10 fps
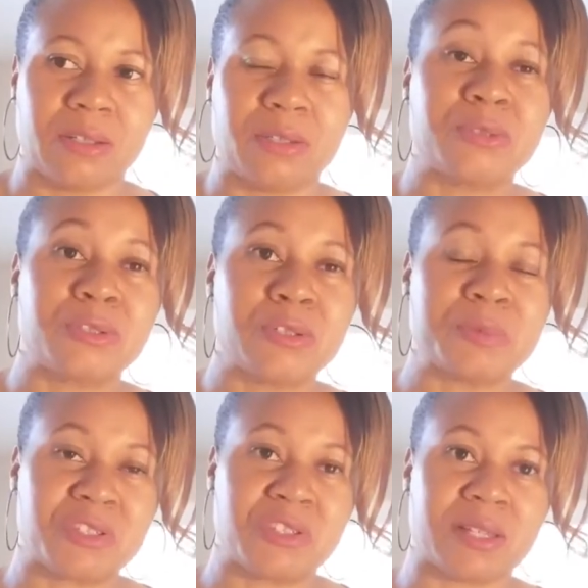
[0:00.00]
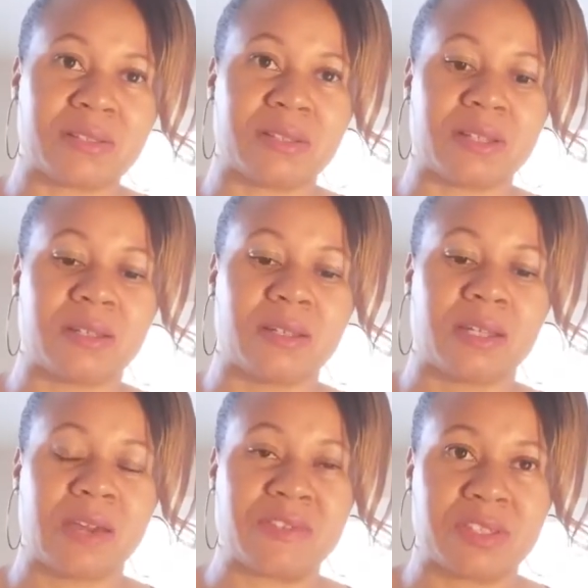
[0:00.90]
YouTube suggested
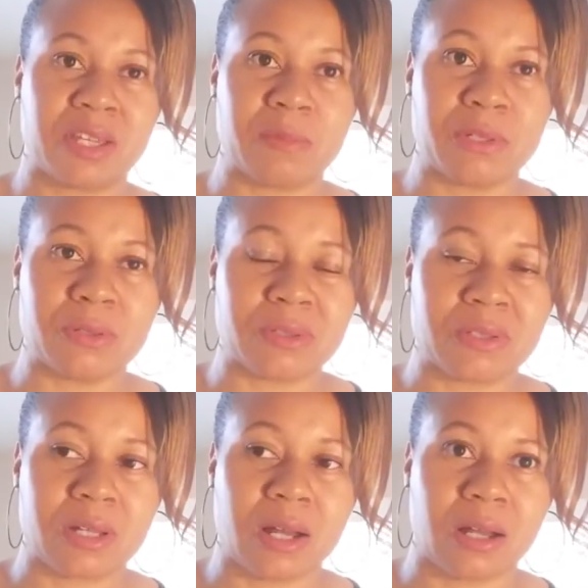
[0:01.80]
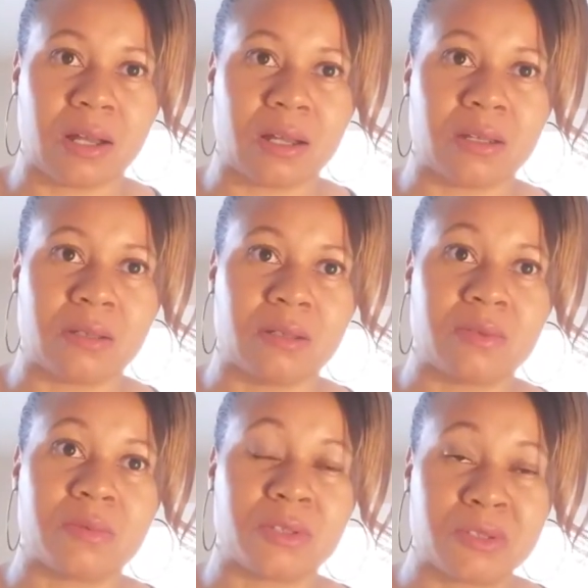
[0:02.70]
Kevin Samuels' uh,
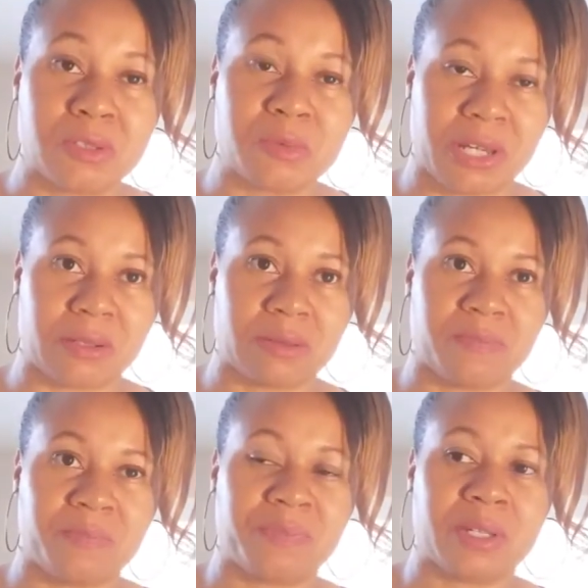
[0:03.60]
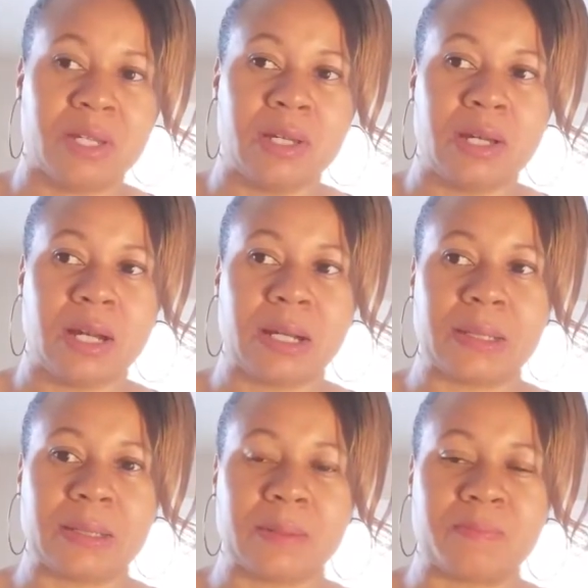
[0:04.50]
YouTube channel,
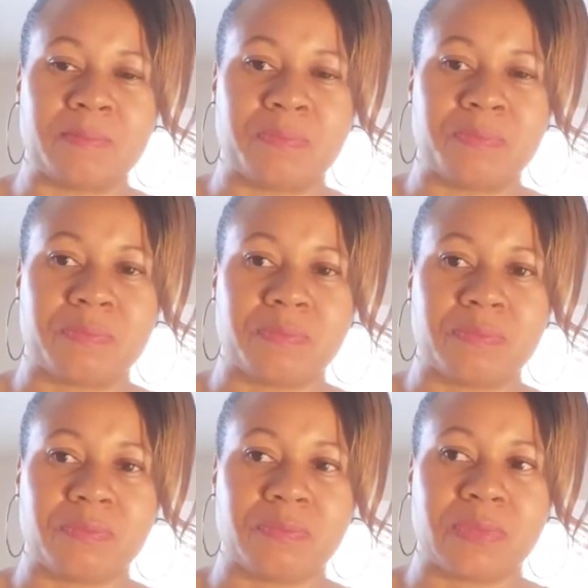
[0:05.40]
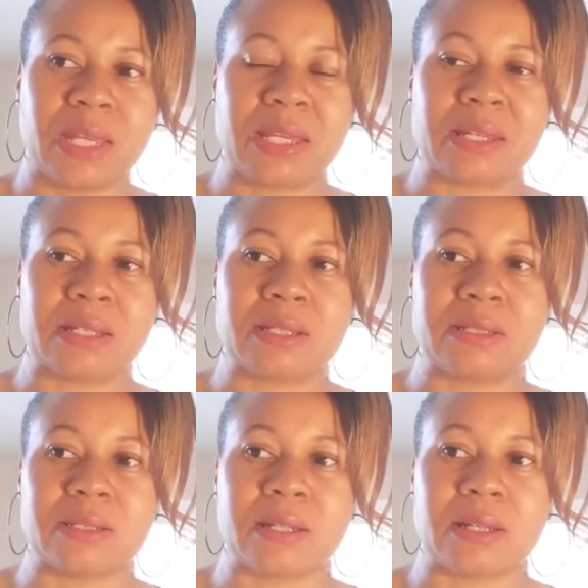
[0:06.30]
um,
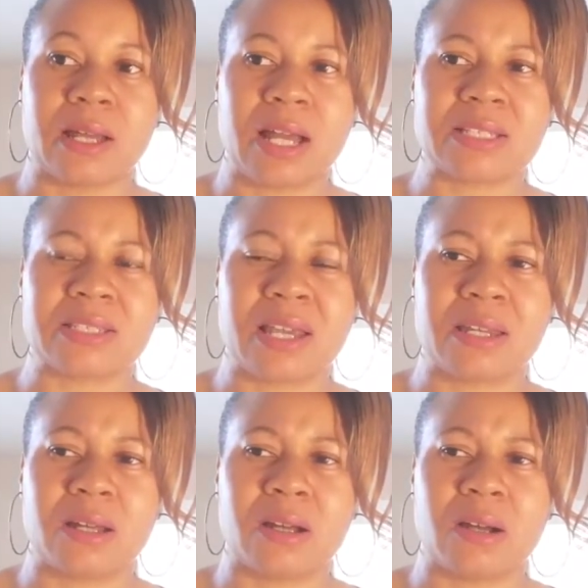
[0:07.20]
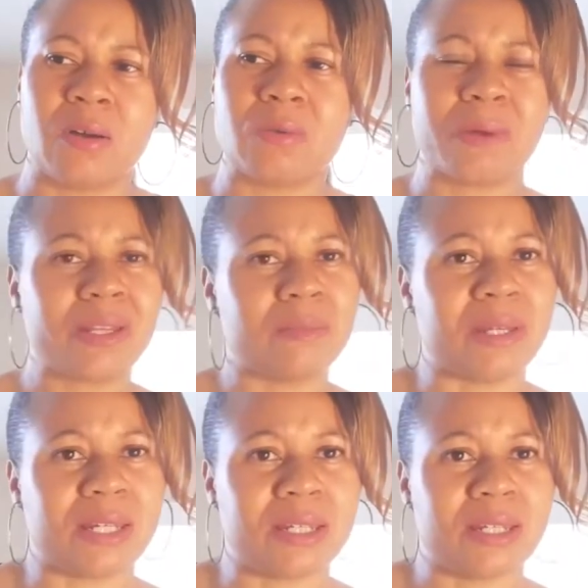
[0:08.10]
and I said, "Oh, wait a
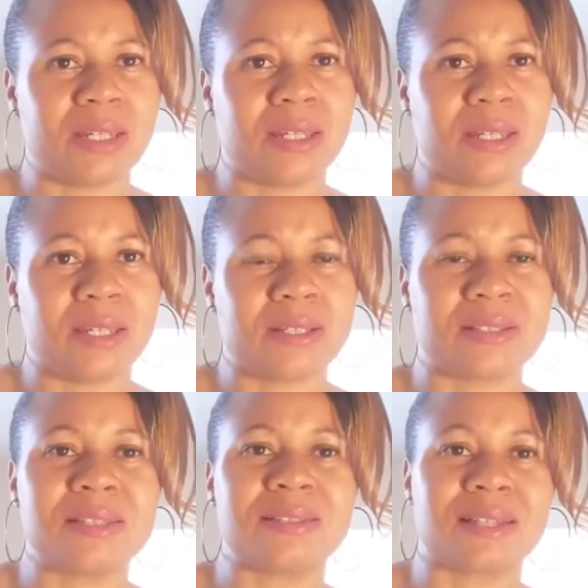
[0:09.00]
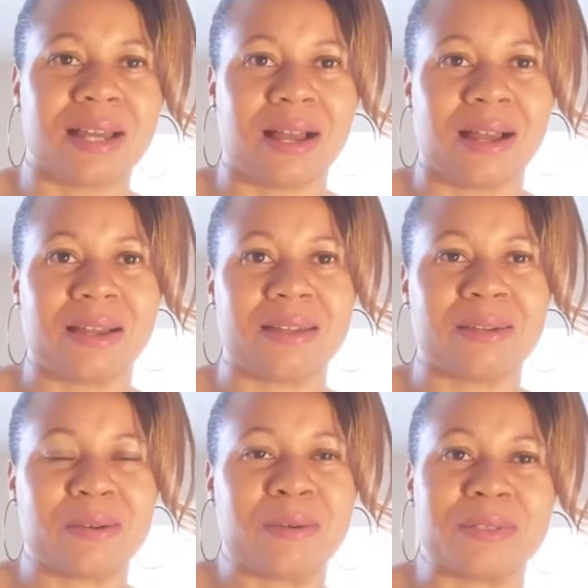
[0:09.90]
minute! is this the
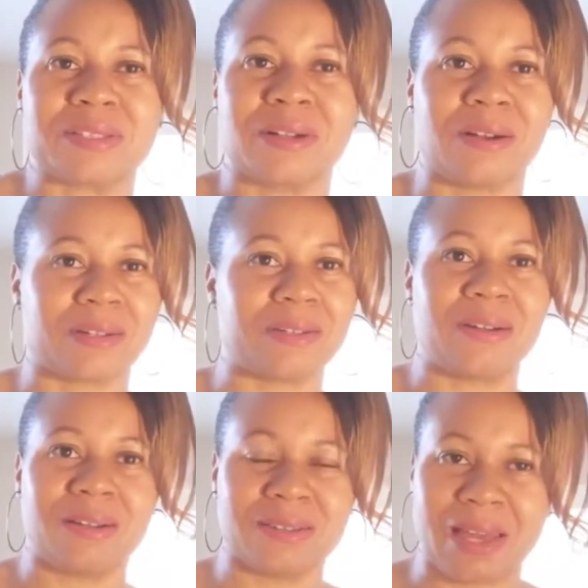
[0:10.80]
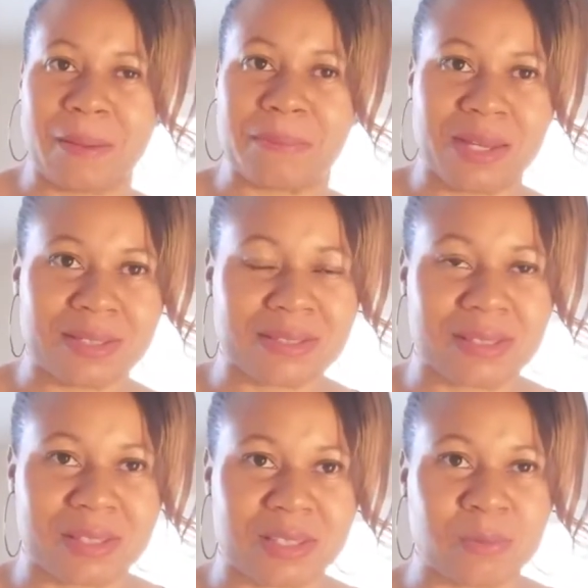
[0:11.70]
guy who is talking all that mess
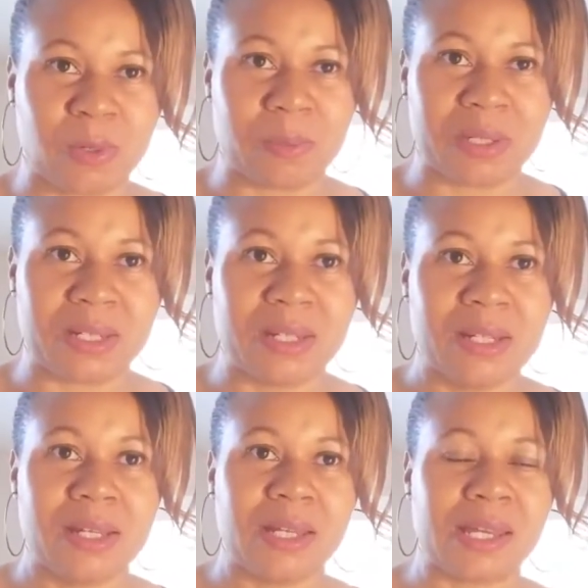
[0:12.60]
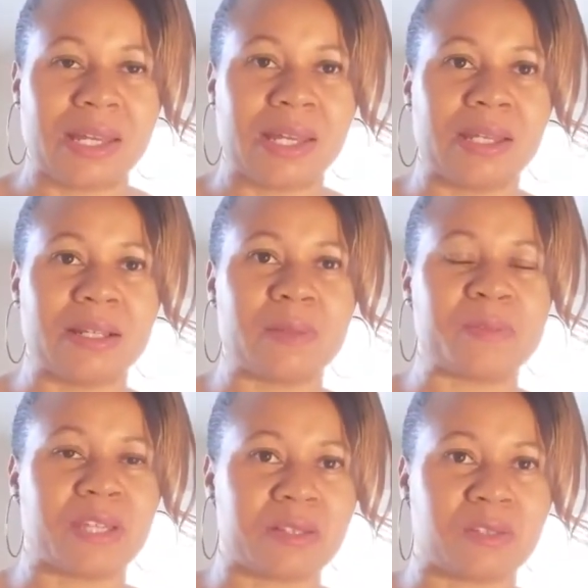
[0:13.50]
to this woman and
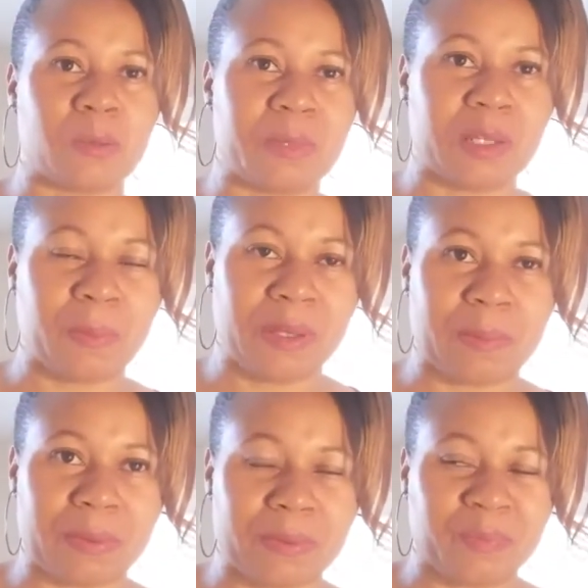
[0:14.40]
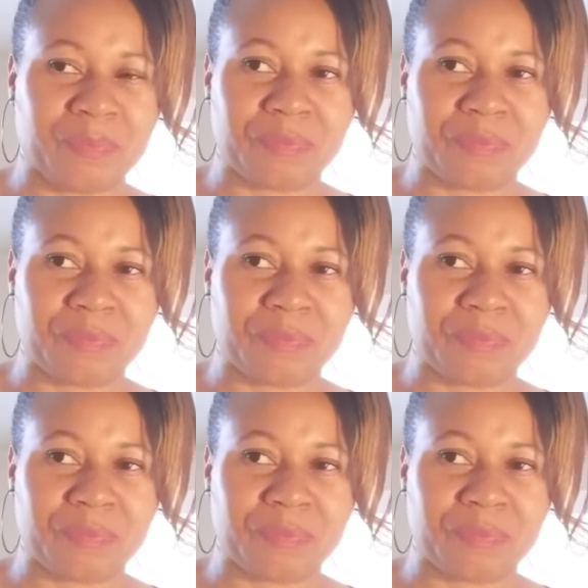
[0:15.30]
upset so many people?